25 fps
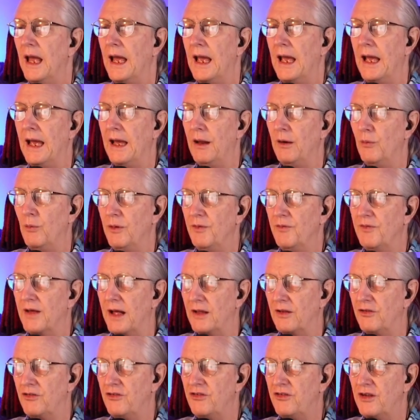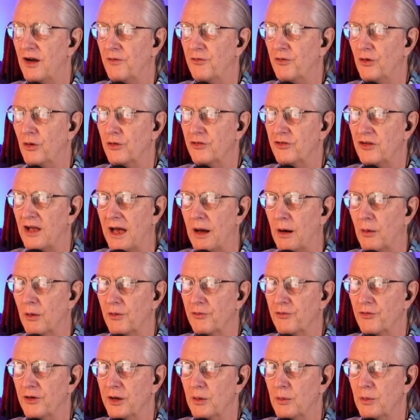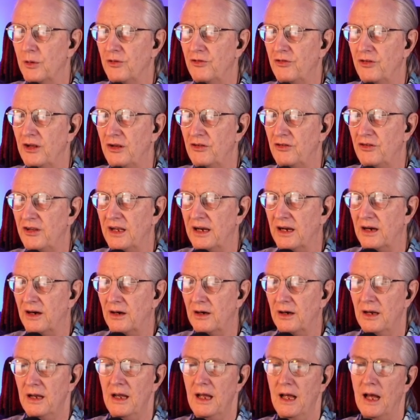And we've got several tower frequencies here.